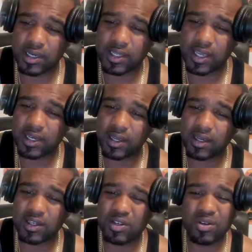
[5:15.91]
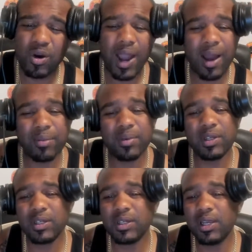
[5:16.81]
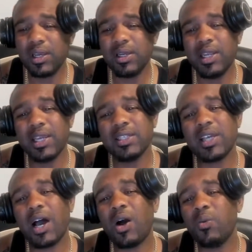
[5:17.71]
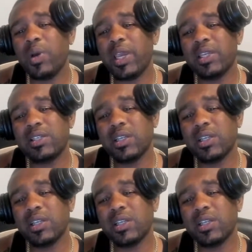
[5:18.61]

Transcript: how niggas always